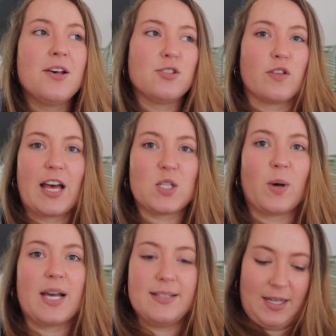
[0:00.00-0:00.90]
So that's
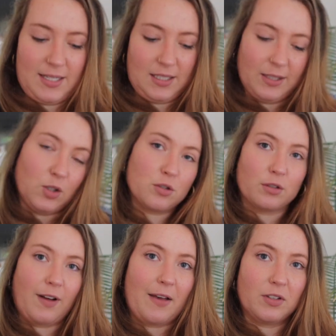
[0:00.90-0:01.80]
why I said it's a little
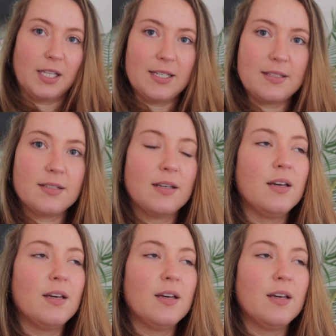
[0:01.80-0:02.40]
survivalist,